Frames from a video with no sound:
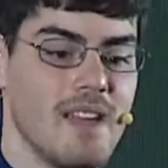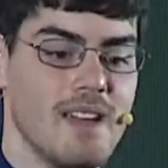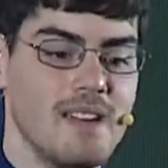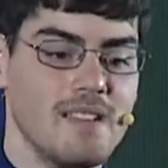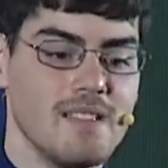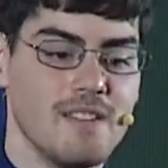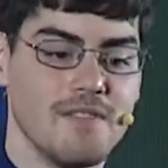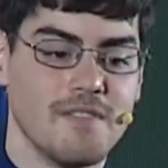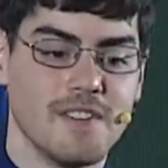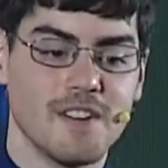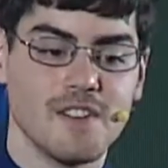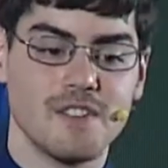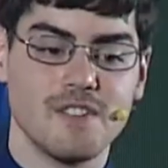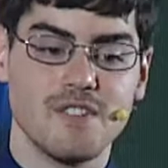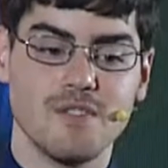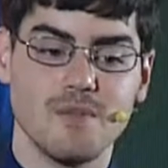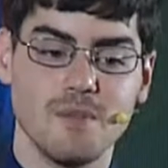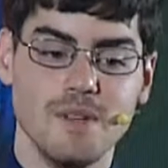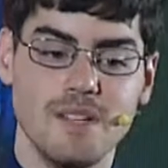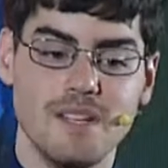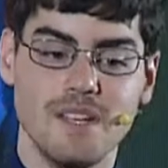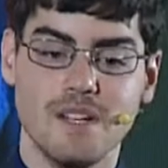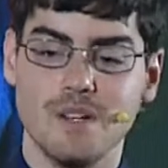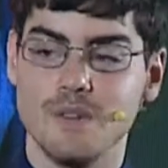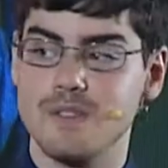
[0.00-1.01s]
the first
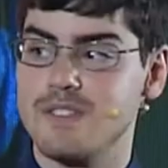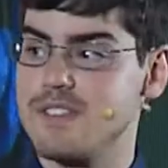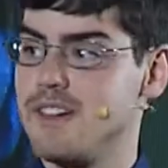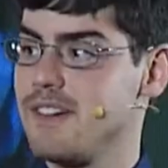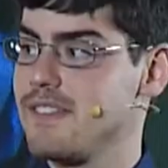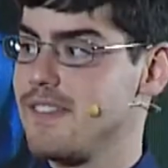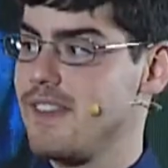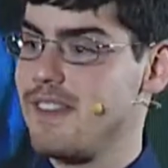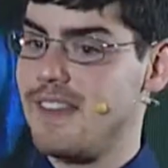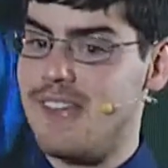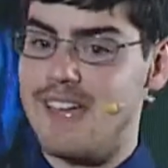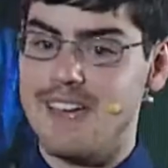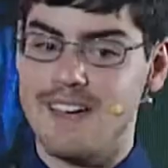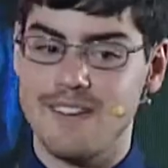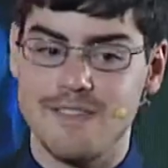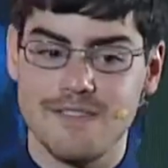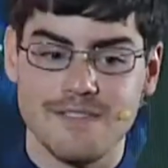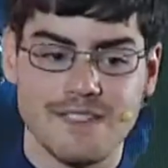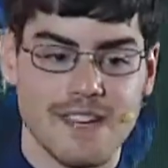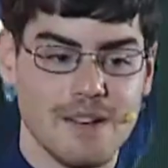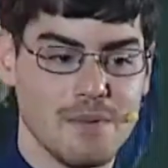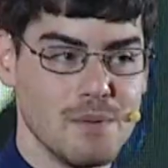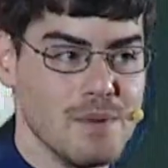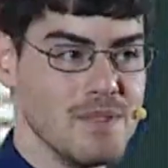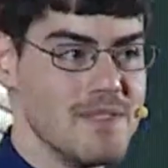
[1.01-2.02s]
three notes on the left
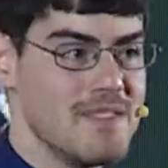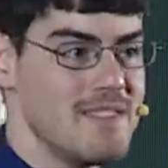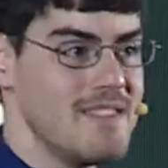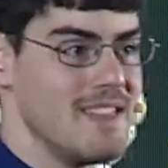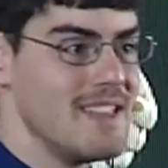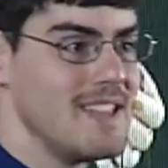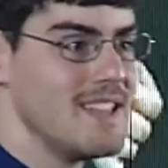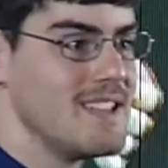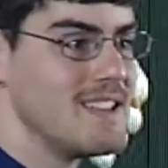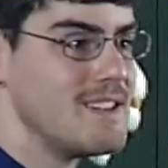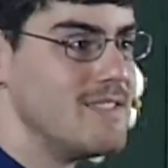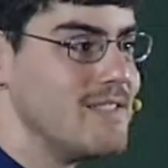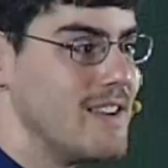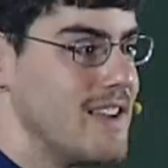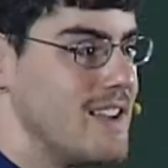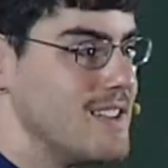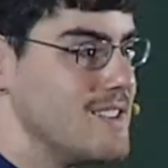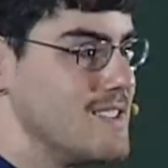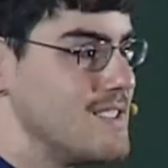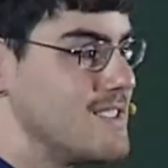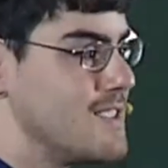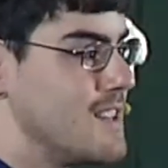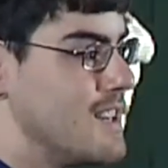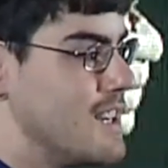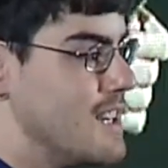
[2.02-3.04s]
I would think of
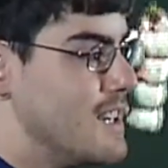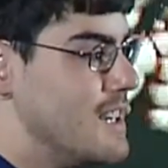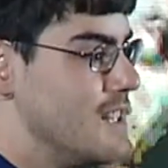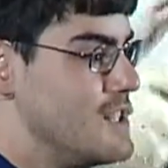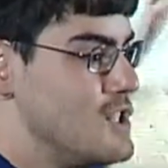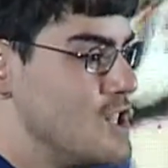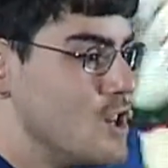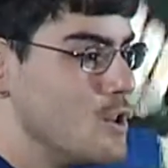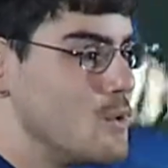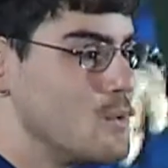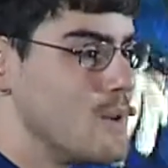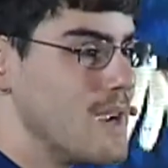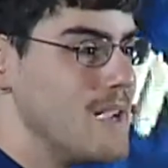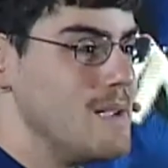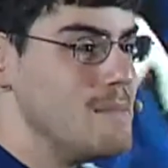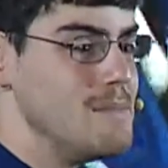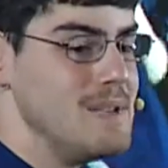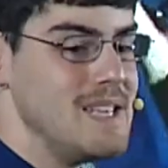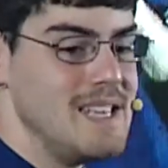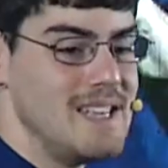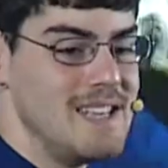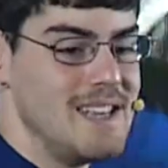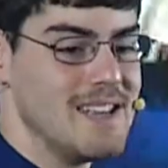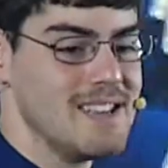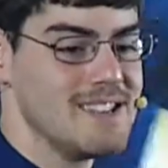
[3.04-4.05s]
as do, re,
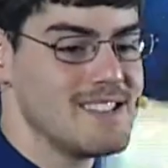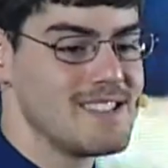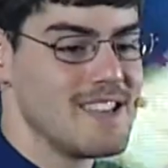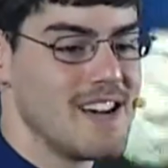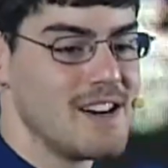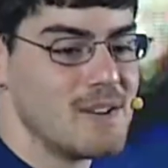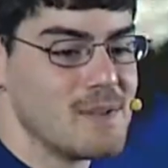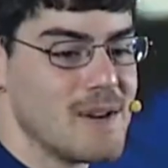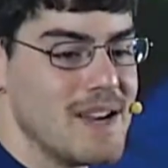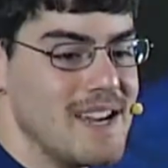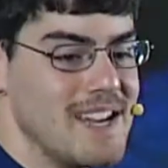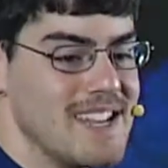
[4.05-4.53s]
mi, sa, re,